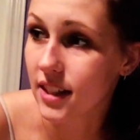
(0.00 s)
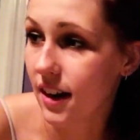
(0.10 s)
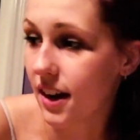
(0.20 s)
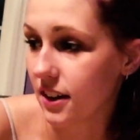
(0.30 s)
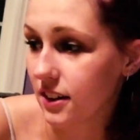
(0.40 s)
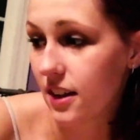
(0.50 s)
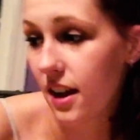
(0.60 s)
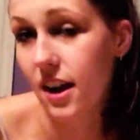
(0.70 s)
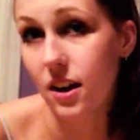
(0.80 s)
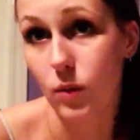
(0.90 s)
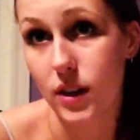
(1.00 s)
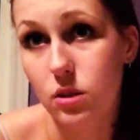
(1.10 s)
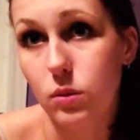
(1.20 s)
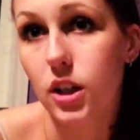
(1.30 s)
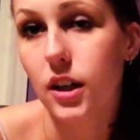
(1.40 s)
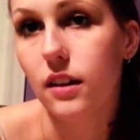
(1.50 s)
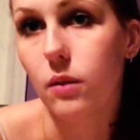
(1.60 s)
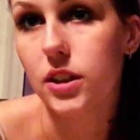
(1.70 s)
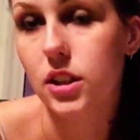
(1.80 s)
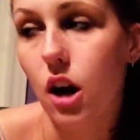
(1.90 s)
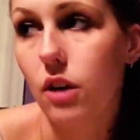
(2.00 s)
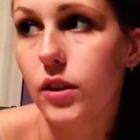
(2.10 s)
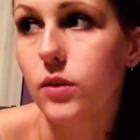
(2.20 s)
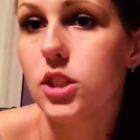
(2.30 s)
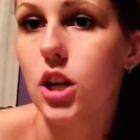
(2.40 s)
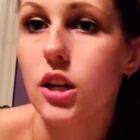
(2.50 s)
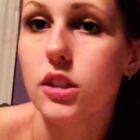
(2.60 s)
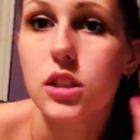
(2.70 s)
tonight and went to work and then went to coffee with John.